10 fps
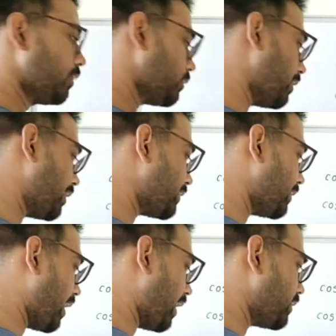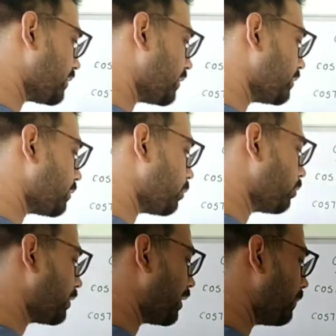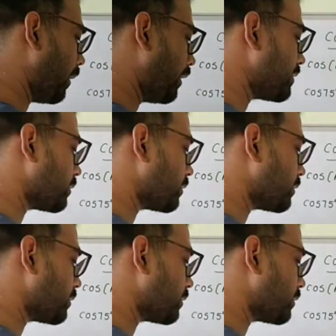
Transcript: So that's it. The answer is root 3 minus